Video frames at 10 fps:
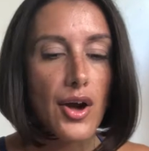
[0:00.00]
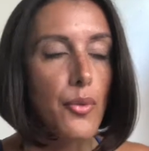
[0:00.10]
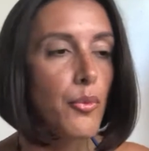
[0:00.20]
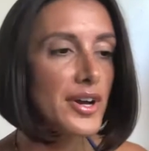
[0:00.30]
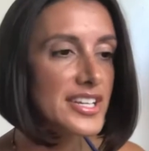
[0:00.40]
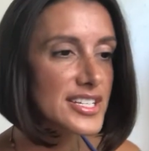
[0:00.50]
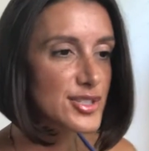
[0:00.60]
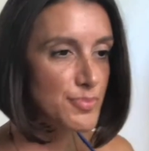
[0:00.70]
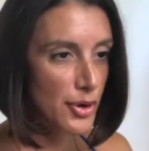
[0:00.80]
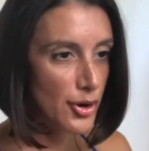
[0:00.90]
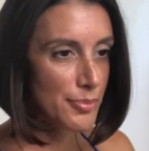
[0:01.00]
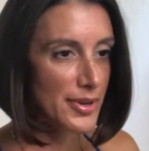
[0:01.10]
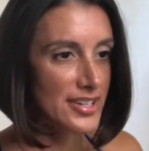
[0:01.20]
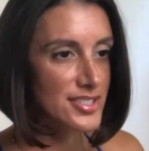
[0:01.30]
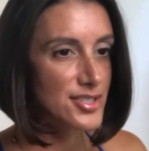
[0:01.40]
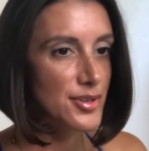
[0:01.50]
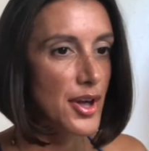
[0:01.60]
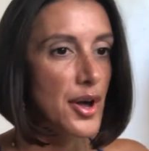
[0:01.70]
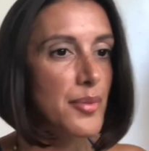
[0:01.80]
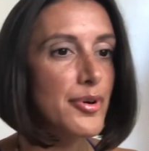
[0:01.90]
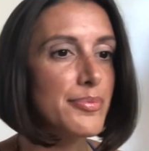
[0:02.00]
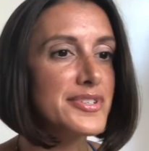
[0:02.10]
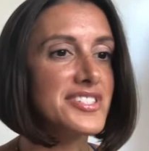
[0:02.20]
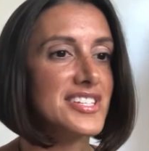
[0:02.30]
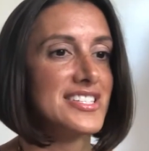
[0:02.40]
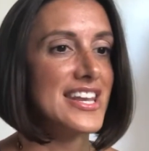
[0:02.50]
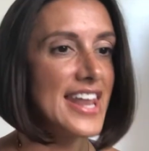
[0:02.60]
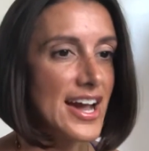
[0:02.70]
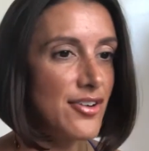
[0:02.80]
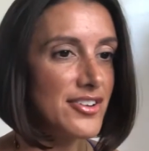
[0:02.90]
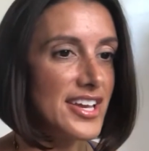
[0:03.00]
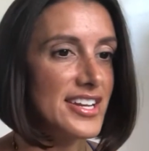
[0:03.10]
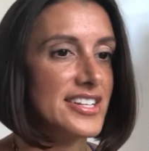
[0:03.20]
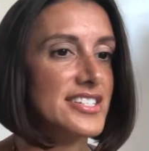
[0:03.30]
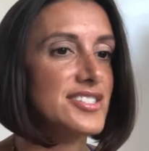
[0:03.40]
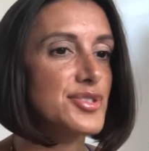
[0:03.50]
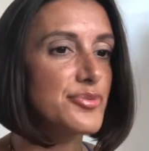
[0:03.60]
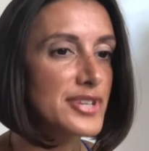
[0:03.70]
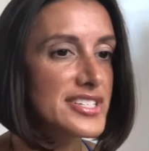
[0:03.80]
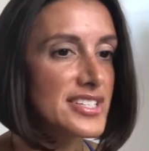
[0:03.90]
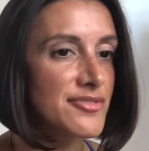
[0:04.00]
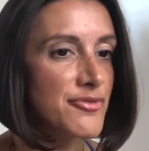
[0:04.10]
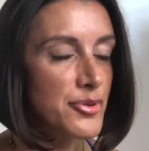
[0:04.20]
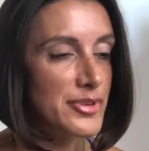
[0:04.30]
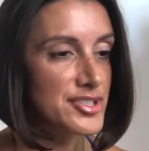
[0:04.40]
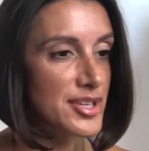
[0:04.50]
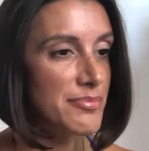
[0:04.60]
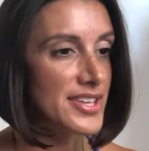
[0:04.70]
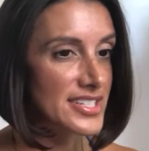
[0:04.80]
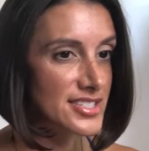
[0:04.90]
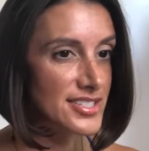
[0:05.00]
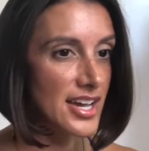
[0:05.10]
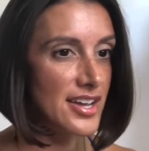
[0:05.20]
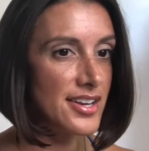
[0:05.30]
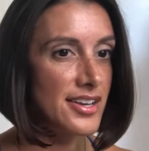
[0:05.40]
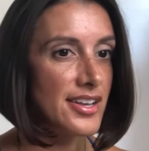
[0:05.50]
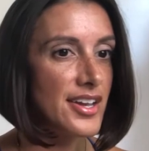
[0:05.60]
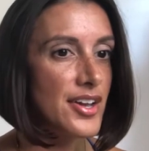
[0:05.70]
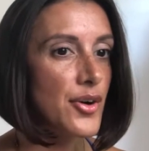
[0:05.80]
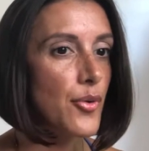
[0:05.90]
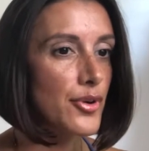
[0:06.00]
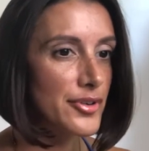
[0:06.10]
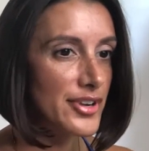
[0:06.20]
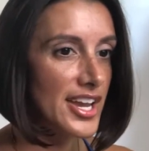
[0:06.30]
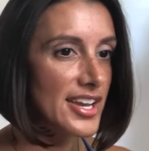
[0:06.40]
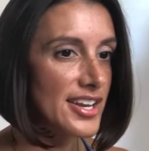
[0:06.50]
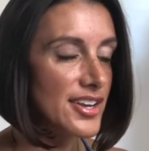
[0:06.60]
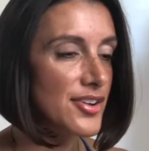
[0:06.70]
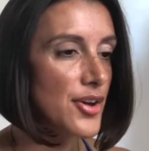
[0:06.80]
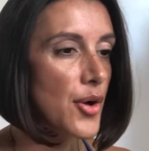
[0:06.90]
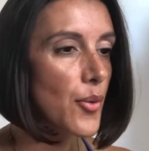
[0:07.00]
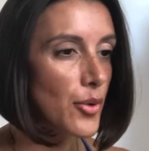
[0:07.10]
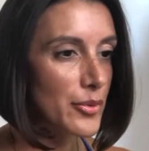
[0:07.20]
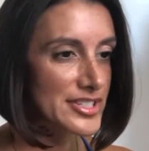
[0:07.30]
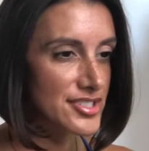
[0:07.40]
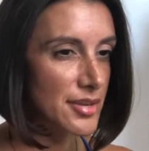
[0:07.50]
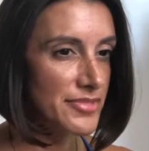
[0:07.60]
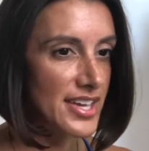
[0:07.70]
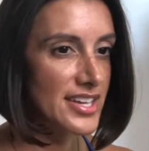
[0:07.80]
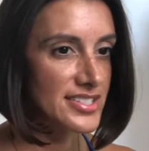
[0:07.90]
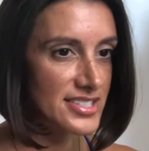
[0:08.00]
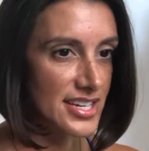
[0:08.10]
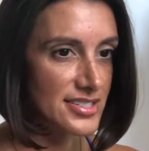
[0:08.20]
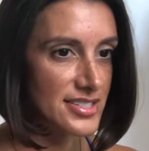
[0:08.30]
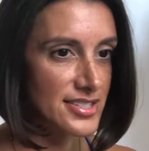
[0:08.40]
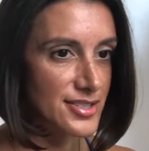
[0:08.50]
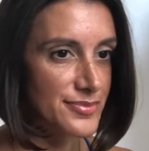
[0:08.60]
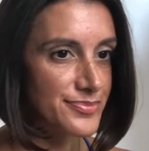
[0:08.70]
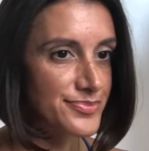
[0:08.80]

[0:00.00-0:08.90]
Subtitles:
What is purpose? Purpose is a noun, and it is the reason for which something is done or created or which something exists.